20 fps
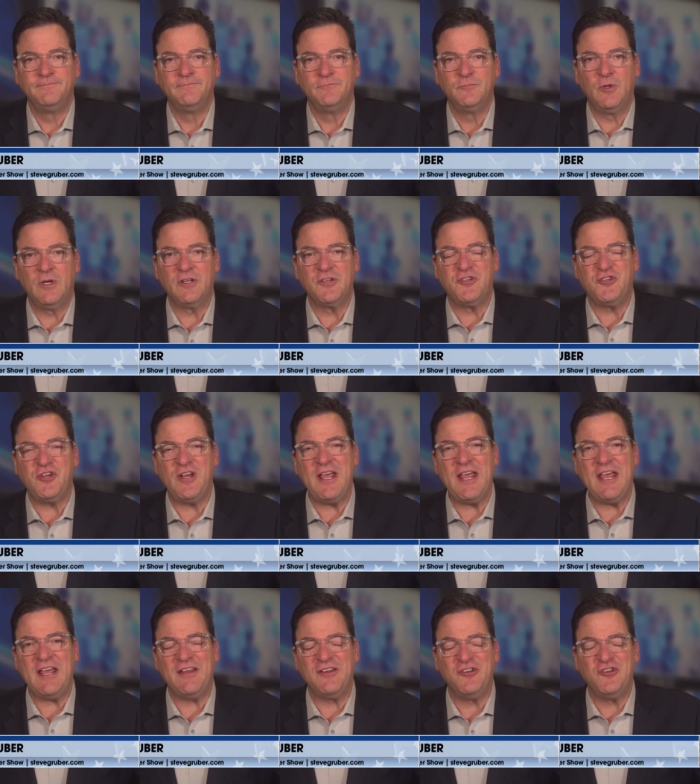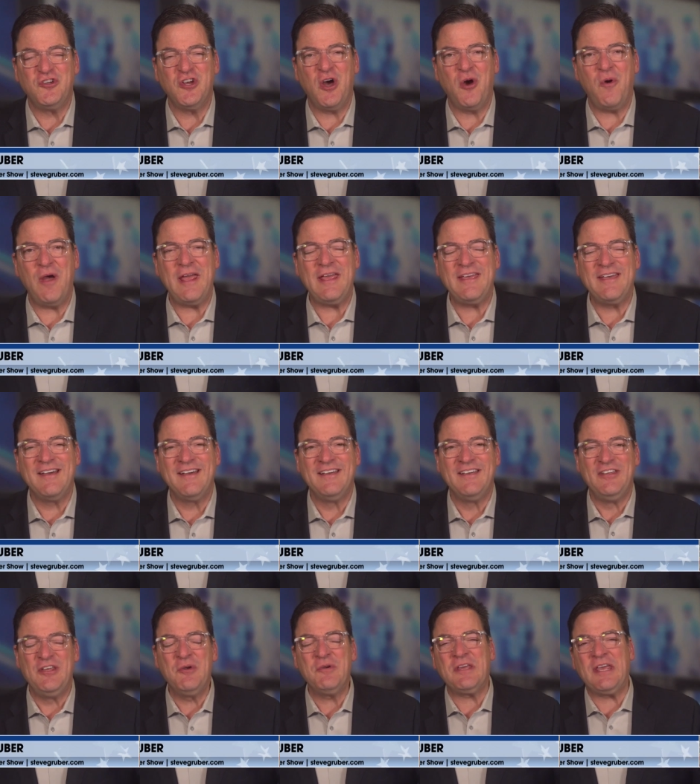Well, gee, Joey,
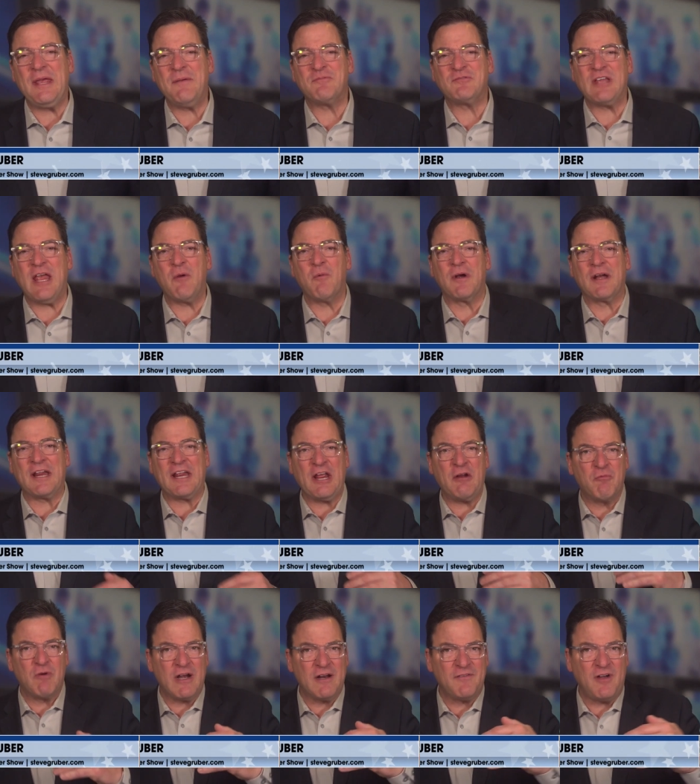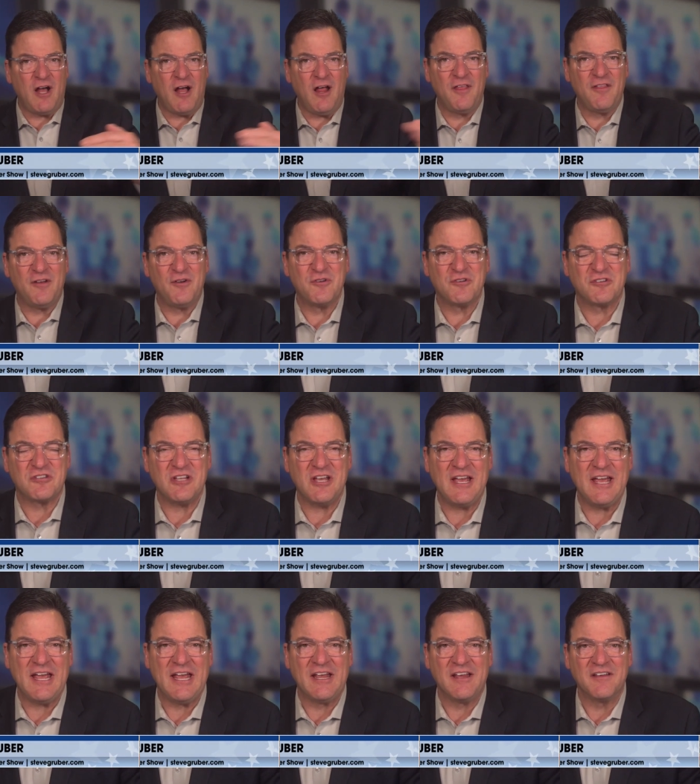you keep saying we're going to get rid of all those
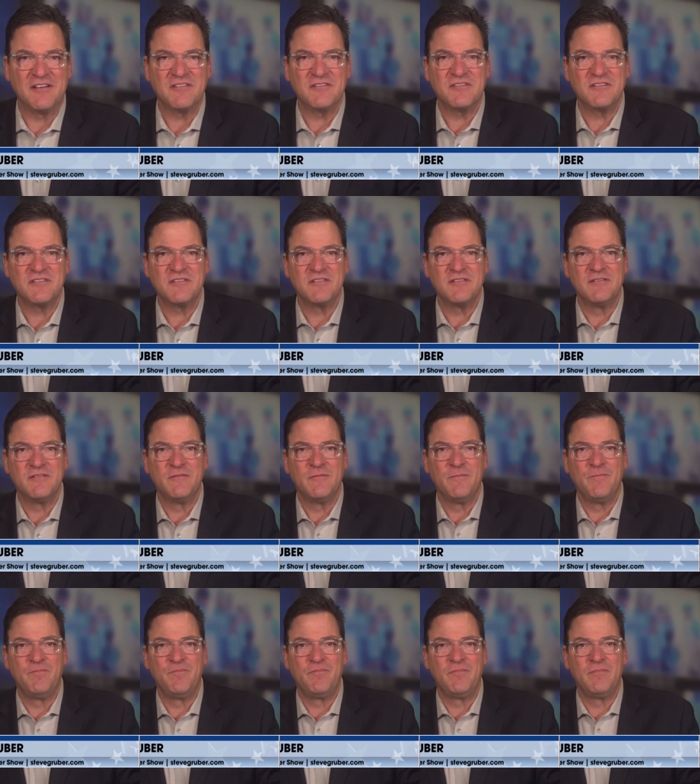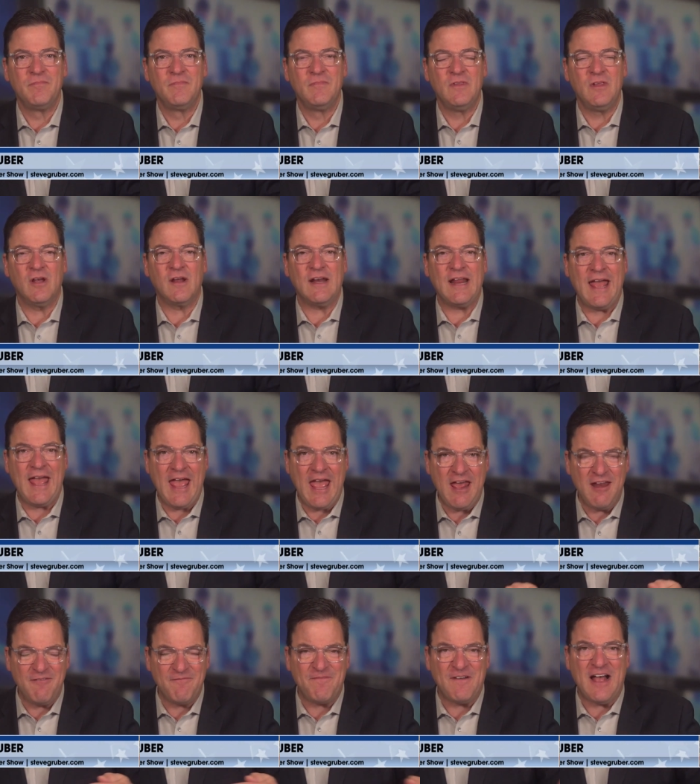things. You're going to
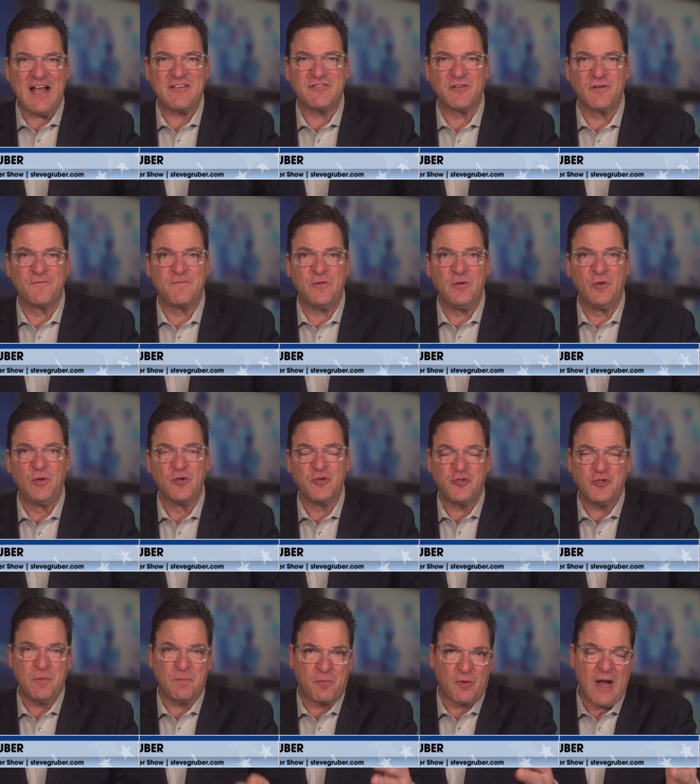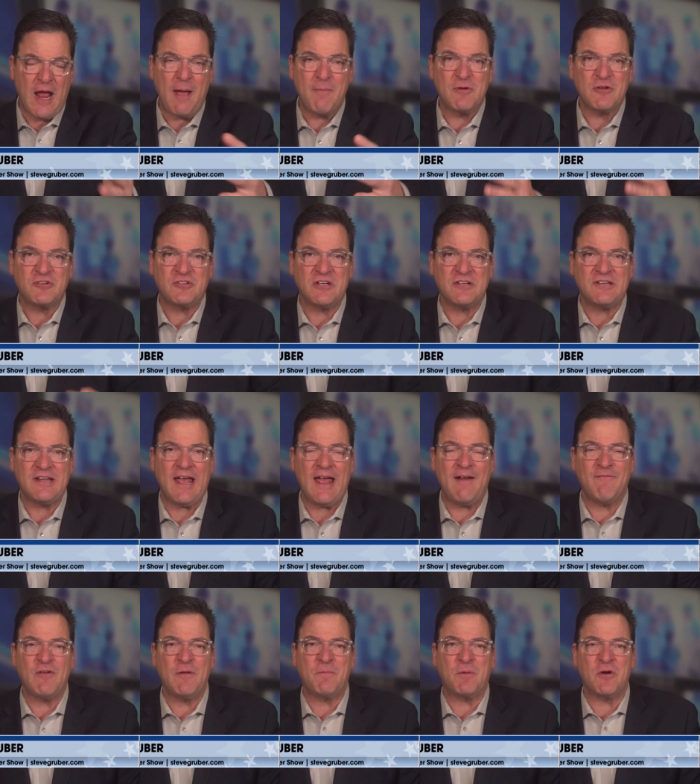end fossil fuels. You promised it to
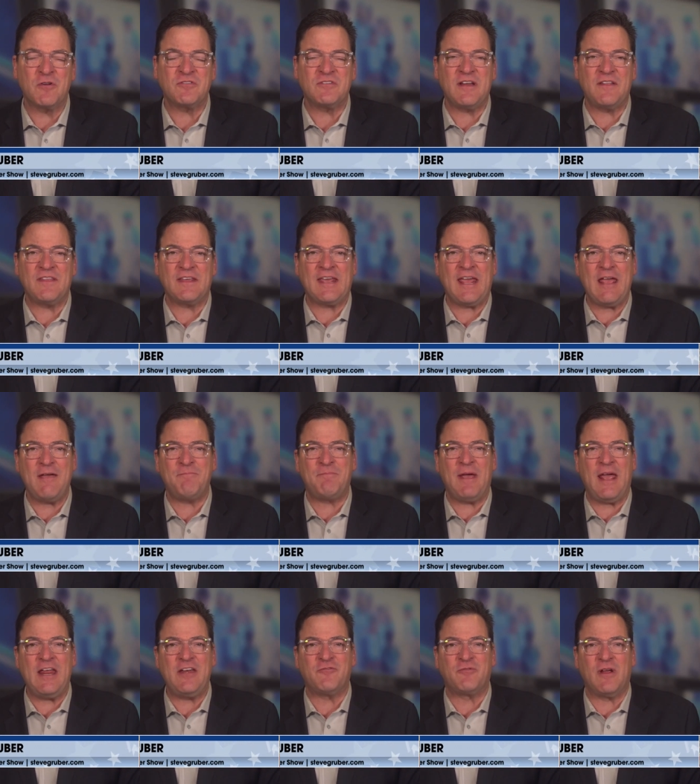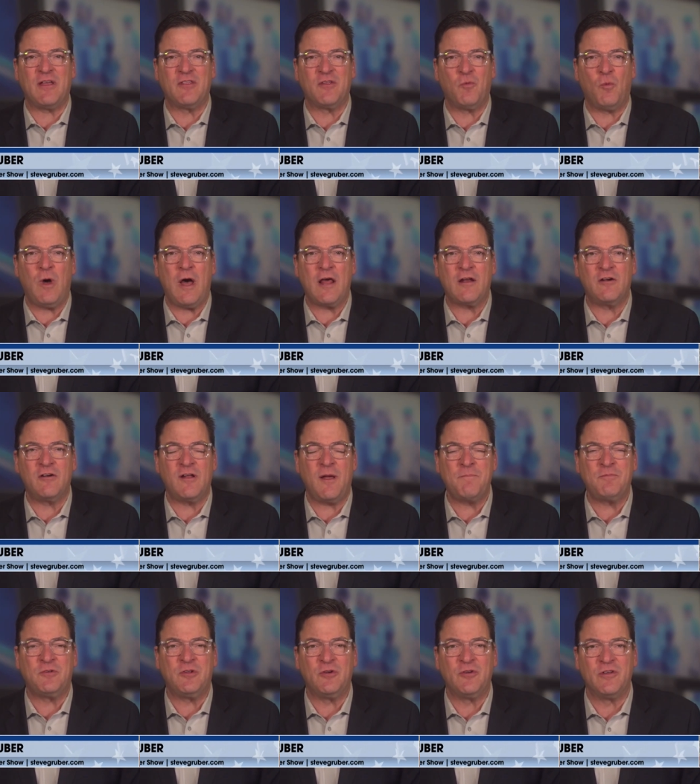every person on the campaign trail that wandered
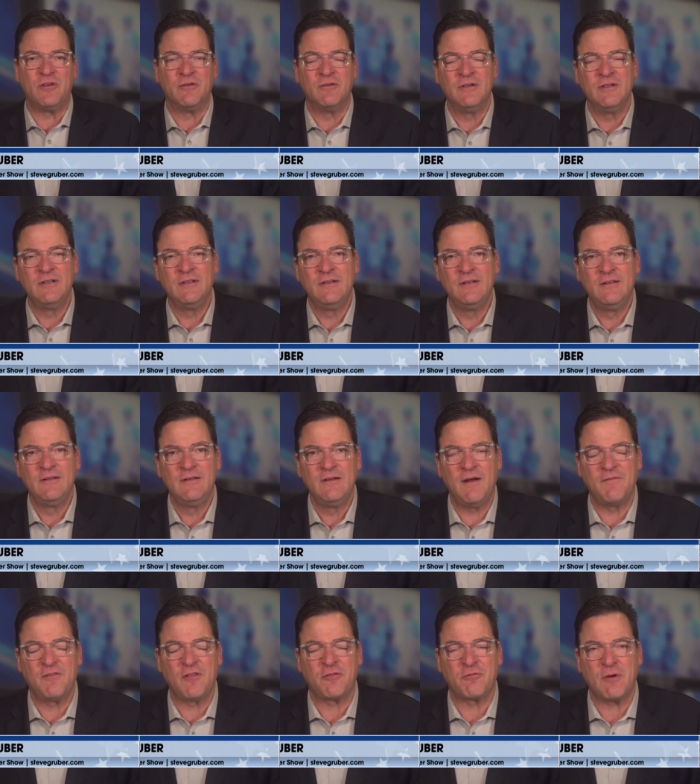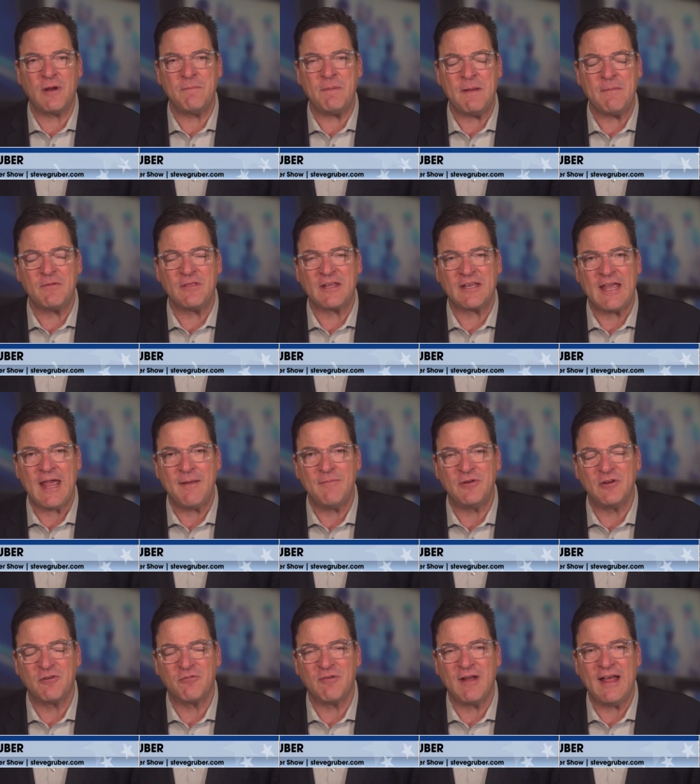up to you, of the 3 people that came to
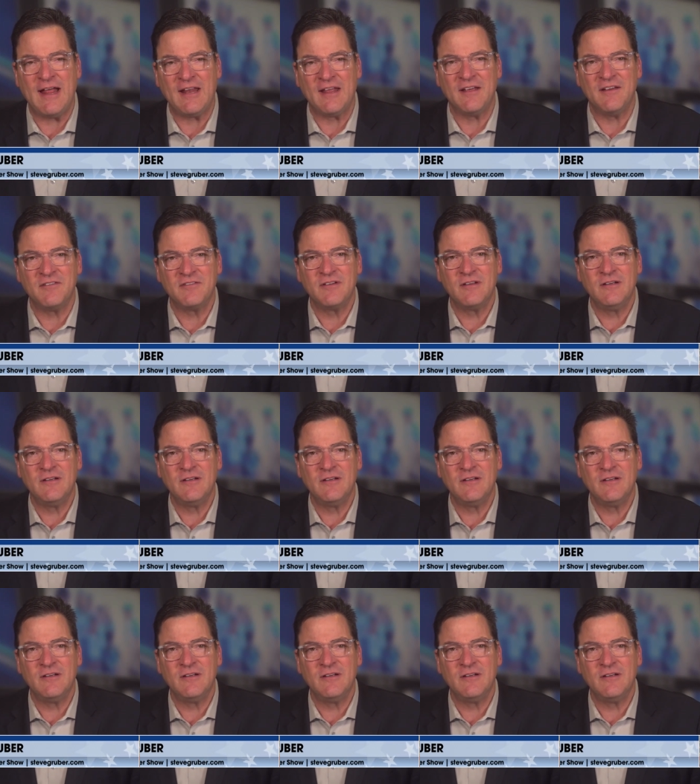your rallies.